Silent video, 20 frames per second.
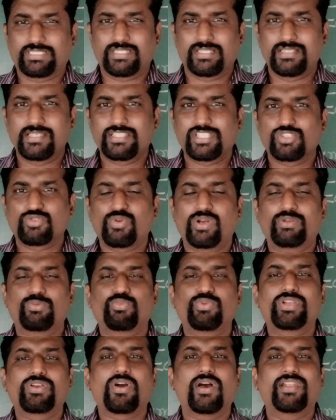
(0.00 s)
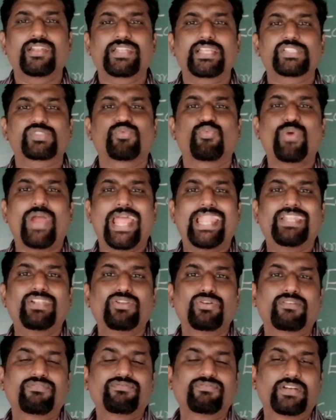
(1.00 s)
This is what we call it as value
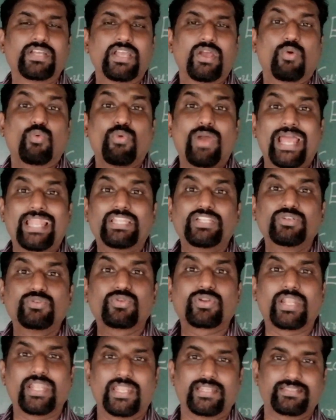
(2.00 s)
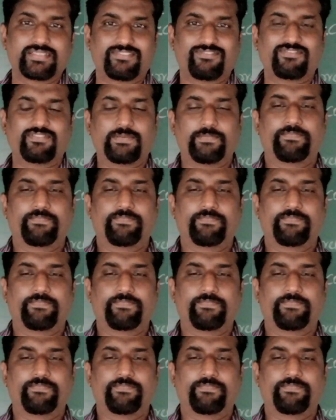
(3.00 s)
of value relative.